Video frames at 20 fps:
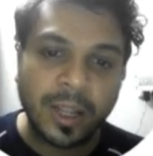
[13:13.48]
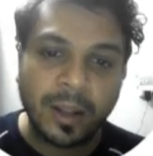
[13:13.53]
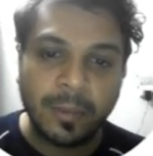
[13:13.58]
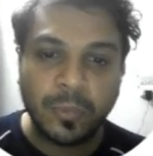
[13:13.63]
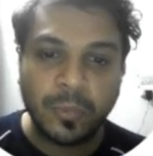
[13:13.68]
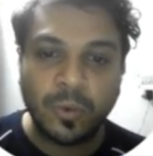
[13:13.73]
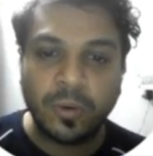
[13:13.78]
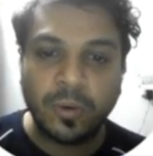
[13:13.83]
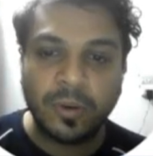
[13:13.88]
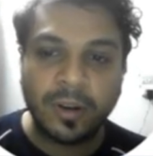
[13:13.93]
a
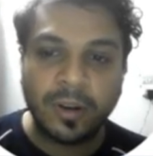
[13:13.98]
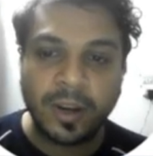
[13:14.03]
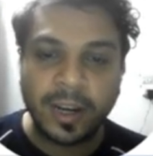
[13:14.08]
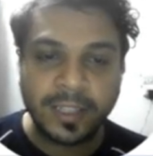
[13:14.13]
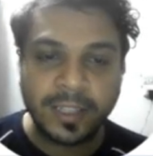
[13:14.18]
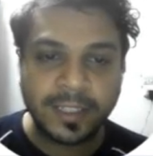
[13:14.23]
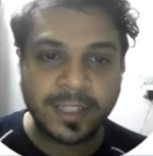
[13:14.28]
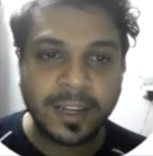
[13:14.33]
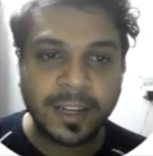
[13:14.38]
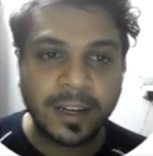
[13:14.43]
more
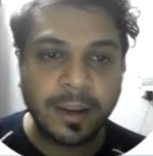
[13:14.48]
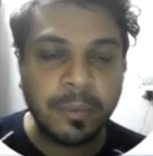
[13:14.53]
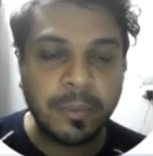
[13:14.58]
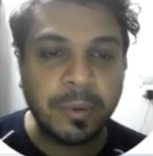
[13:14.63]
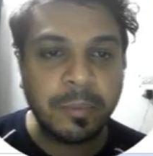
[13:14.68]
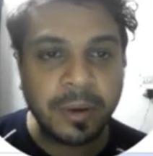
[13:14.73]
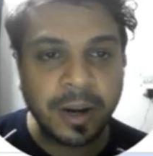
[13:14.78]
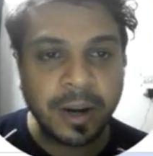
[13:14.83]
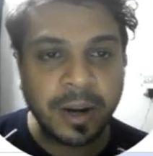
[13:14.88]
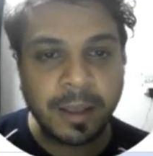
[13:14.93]
realistic
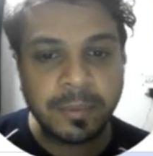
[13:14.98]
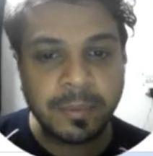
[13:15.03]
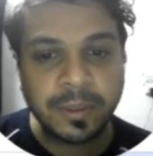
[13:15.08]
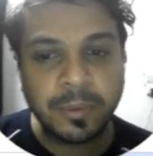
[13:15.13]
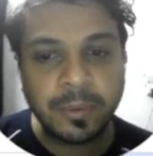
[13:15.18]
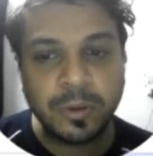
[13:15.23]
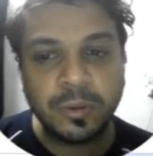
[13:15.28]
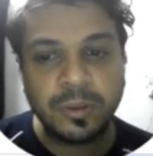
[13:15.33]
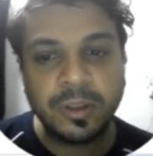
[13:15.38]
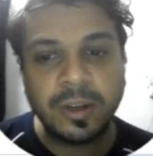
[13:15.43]
number, perhaps,
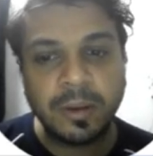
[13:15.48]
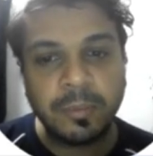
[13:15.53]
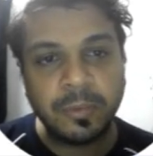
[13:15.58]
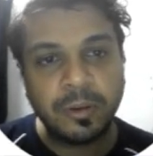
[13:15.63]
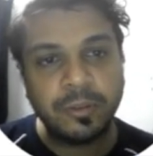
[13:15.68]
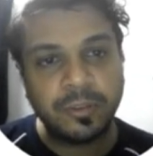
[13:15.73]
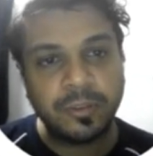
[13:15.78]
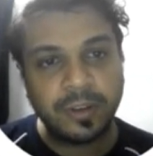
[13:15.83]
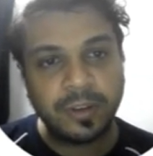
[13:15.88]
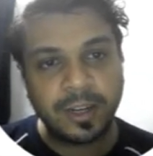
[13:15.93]
about the
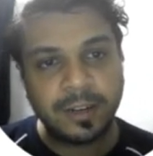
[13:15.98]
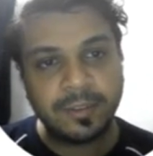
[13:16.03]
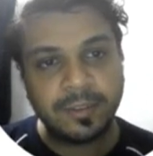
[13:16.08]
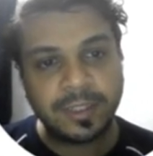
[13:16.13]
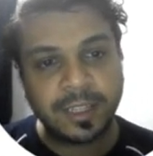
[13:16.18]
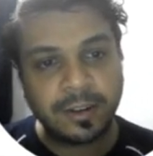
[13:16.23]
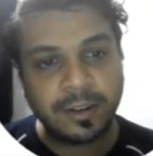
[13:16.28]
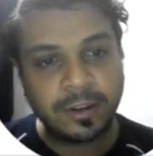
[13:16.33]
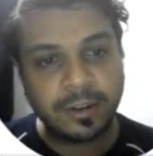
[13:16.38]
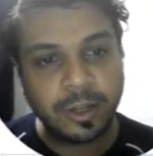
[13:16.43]
number of
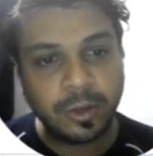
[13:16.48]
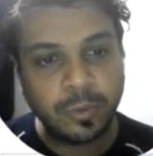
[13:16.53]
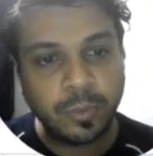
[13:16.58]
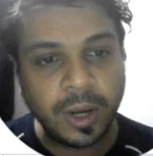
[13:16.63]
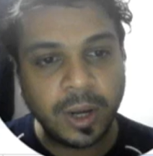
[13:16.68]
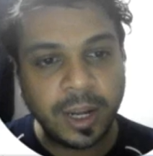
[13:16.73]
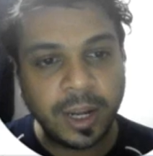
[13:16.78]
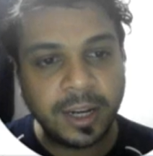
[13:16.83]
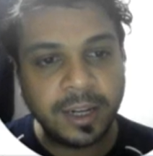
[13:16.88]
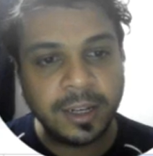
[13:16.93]
creatives that are
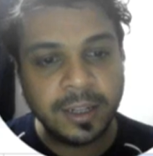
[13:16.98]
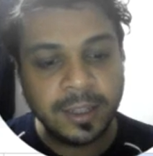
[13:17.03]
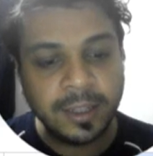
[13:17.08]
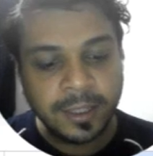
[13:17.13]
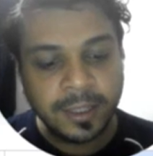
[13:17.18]
required.